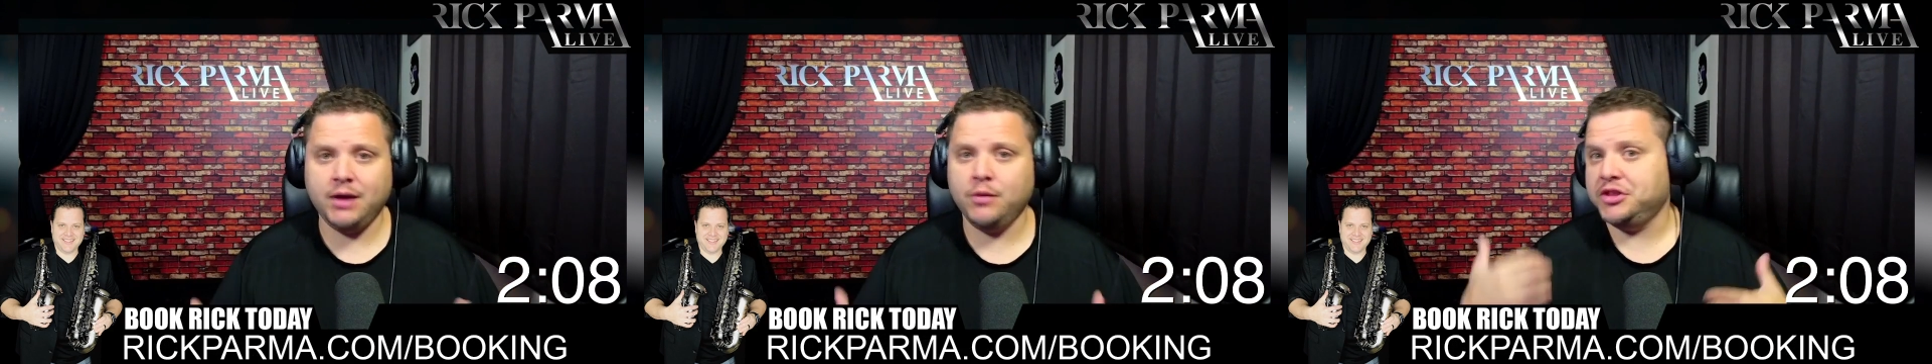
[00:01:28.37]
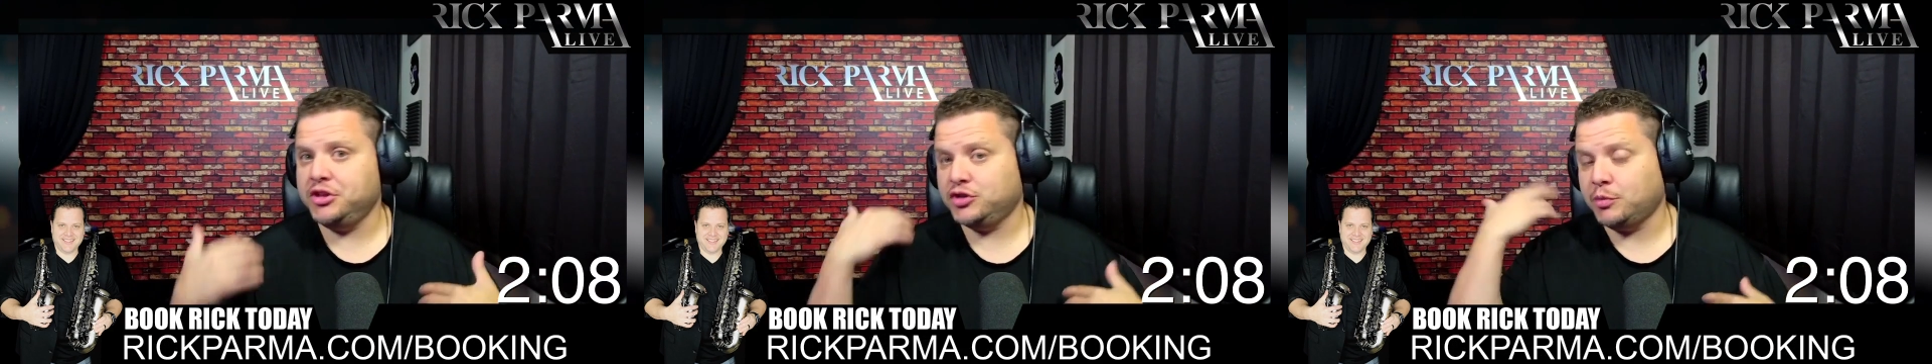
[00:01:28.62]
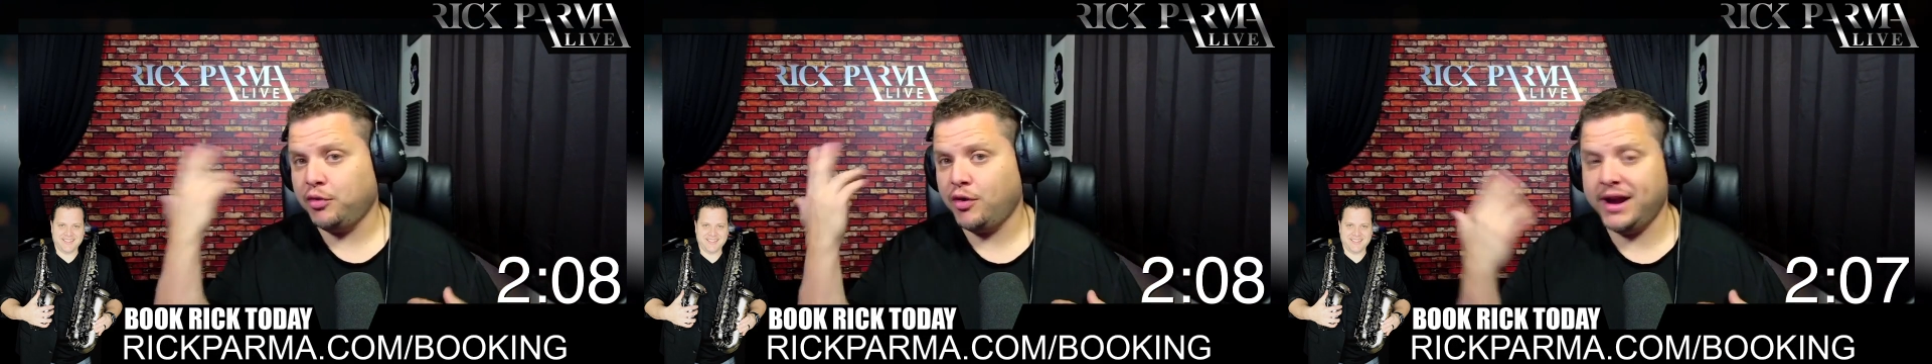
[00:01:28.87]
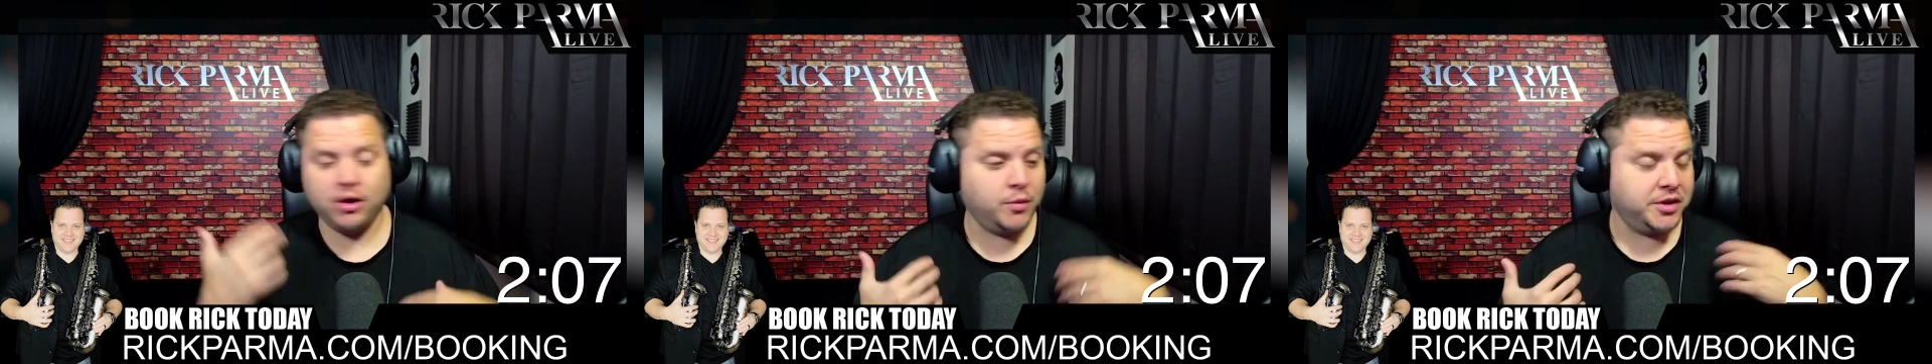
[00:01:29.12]
whether you're a
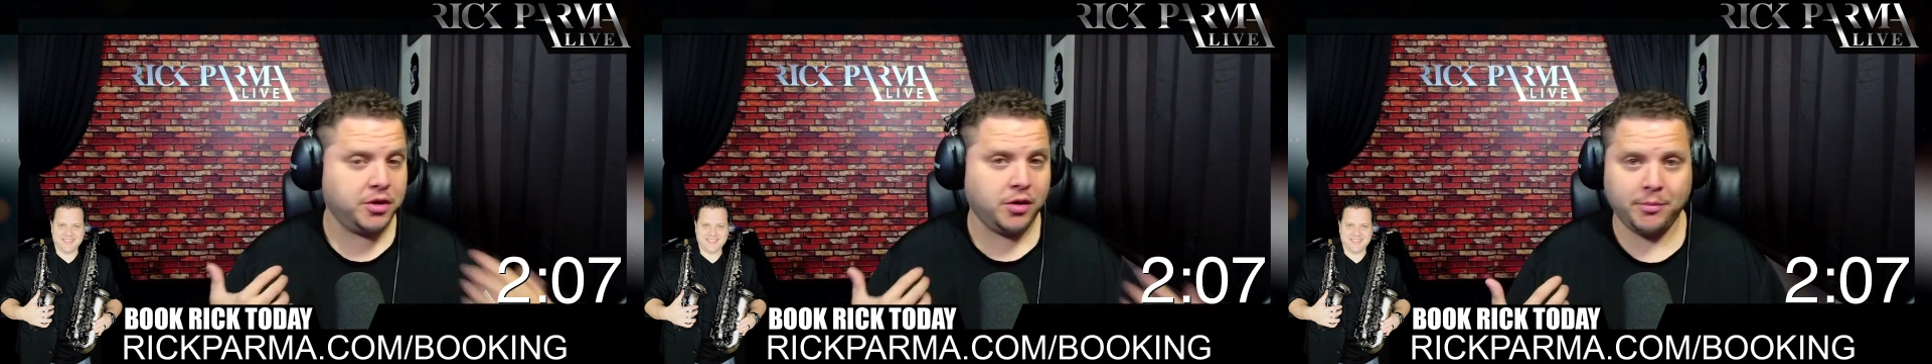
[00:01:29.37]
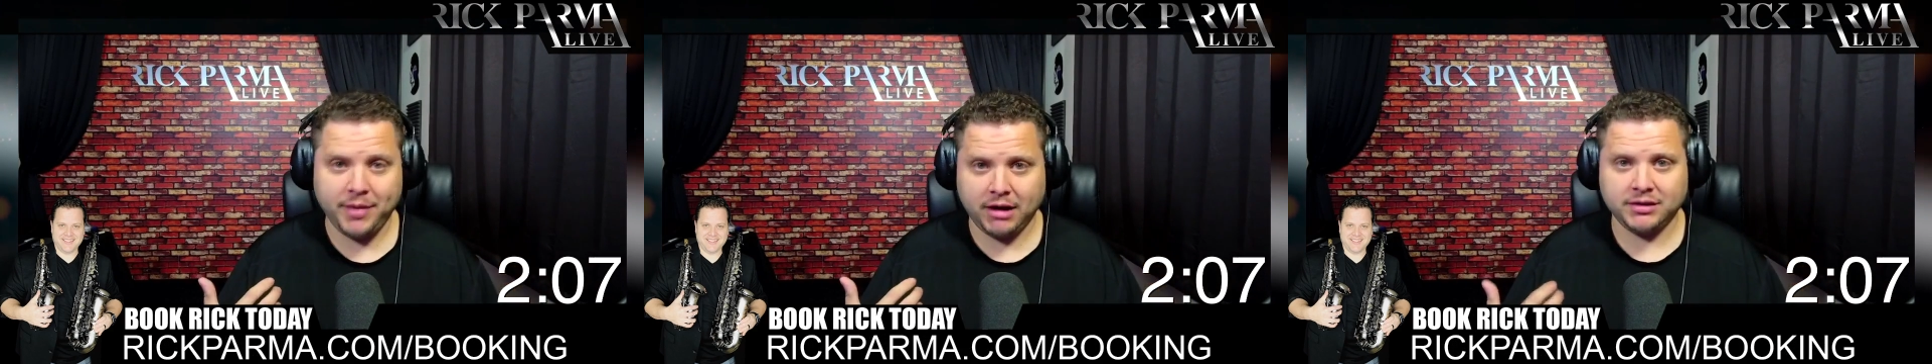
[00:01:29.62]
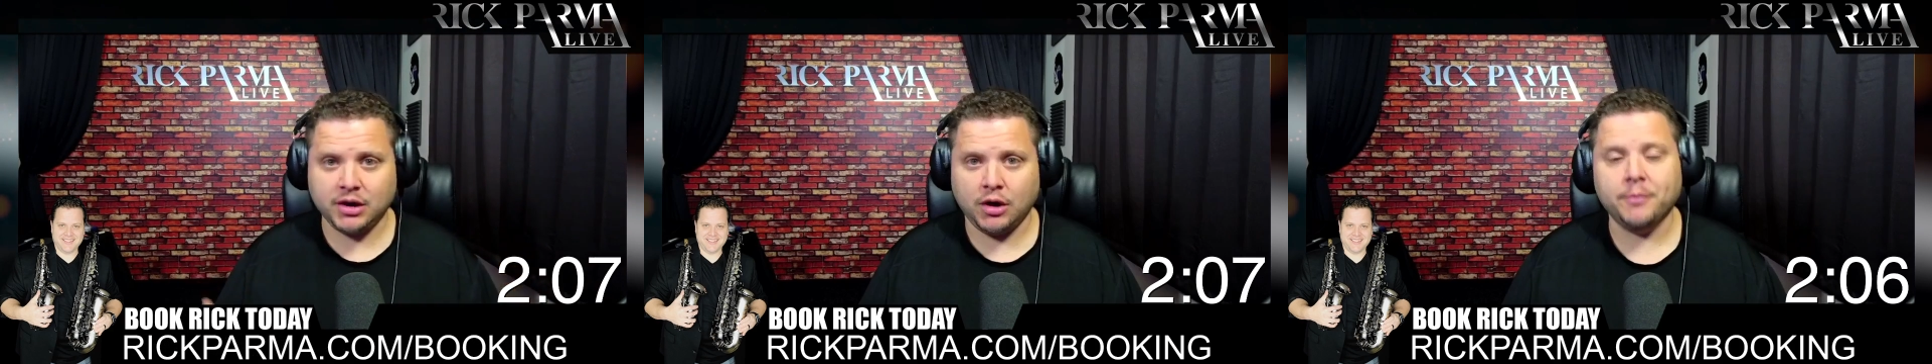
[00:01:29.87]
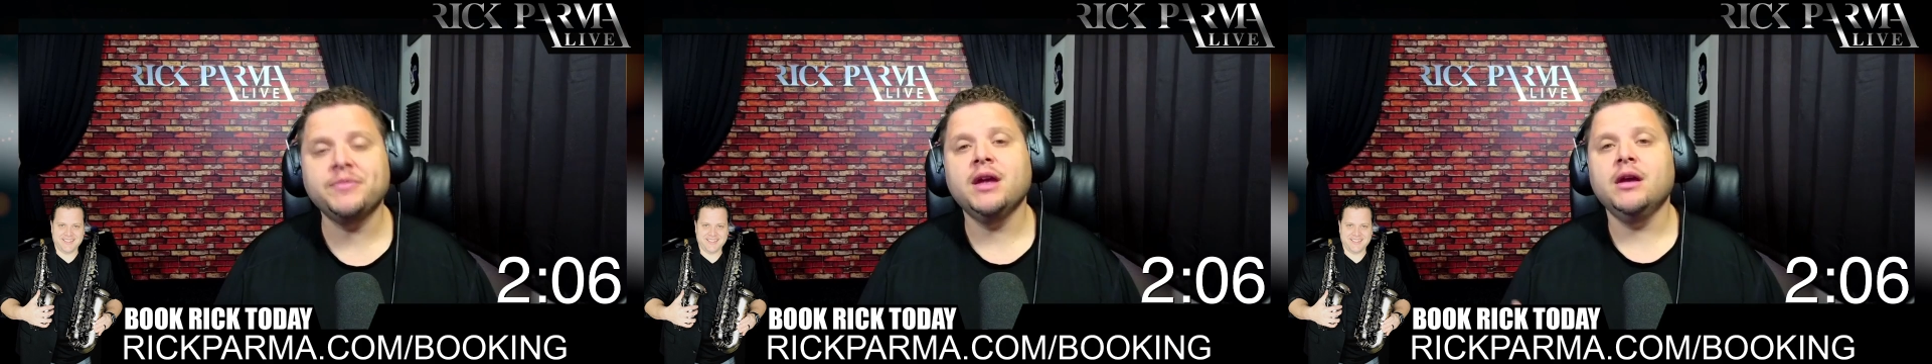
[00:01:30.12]
soprano, whether you're a
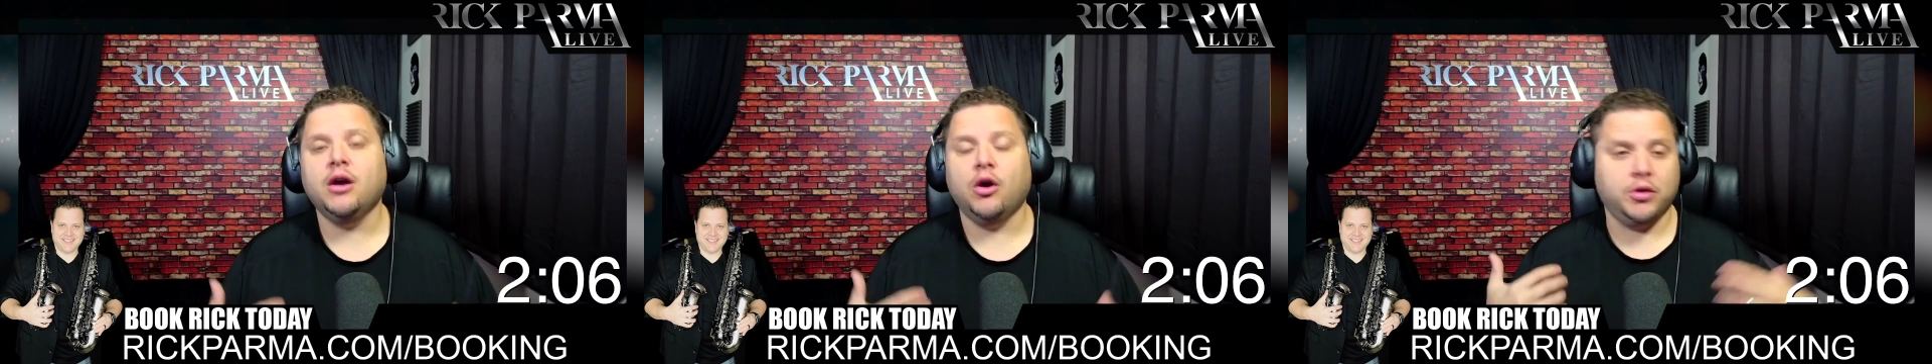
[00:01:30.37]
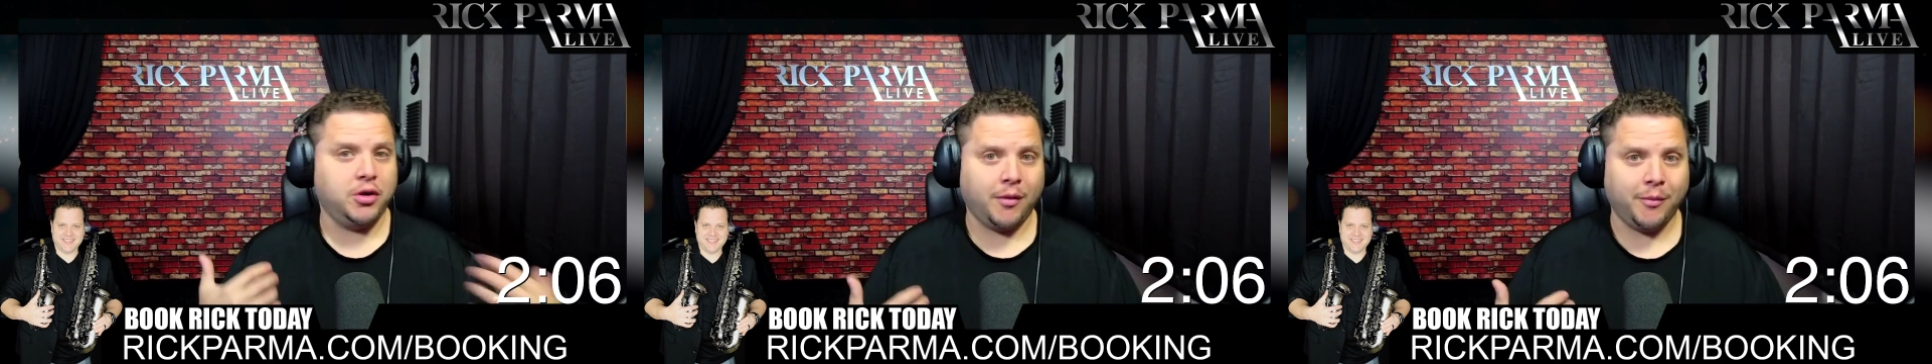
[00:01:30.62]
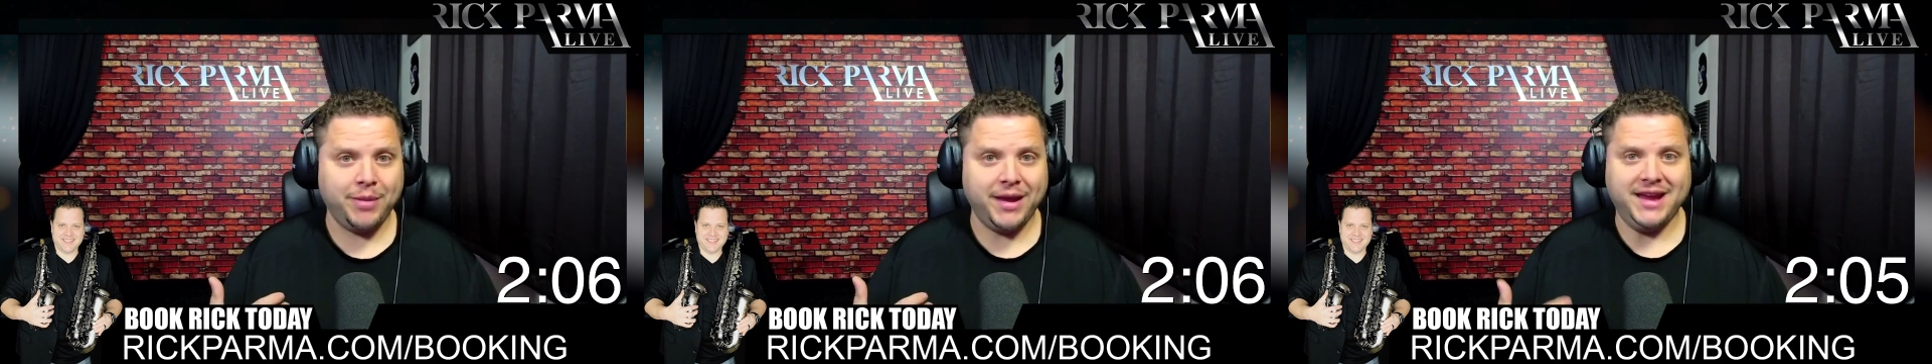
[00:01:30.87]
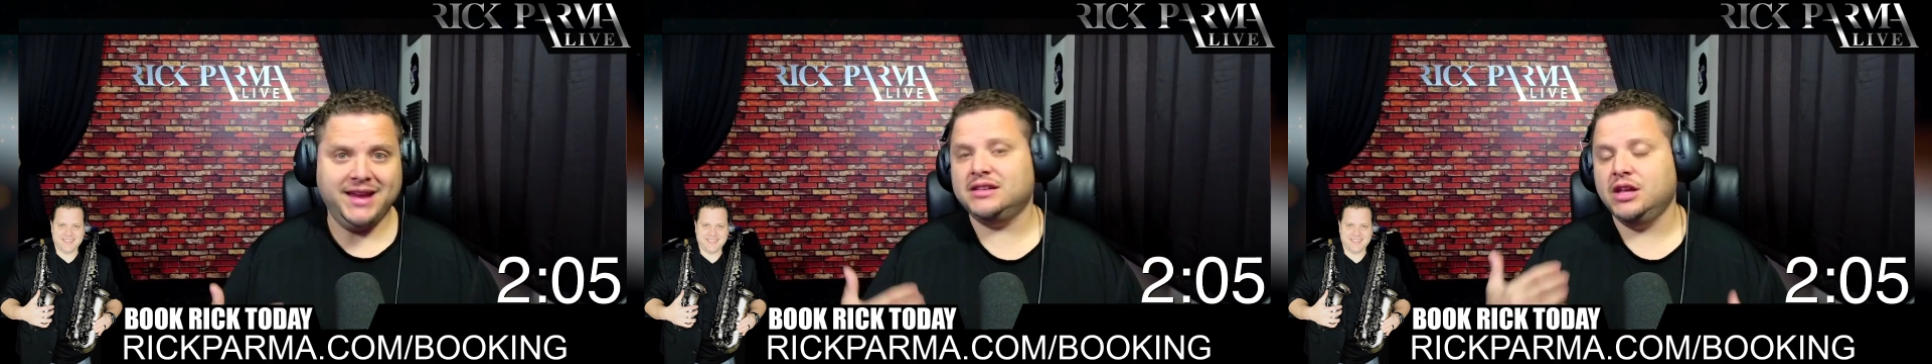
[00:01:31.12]
baritone, or you're a
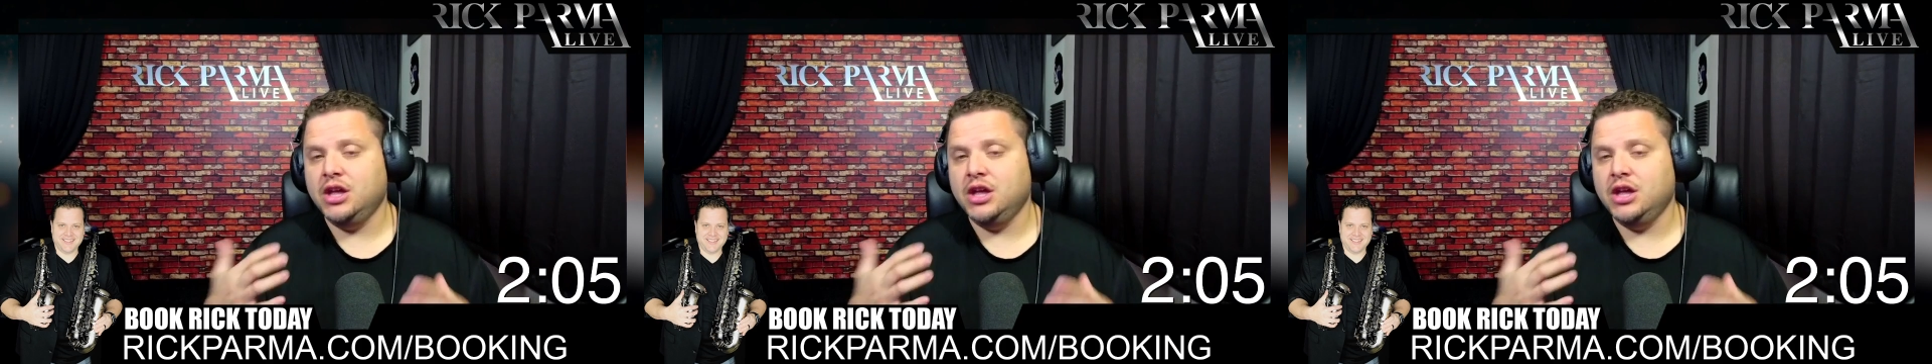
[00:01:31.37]
bass.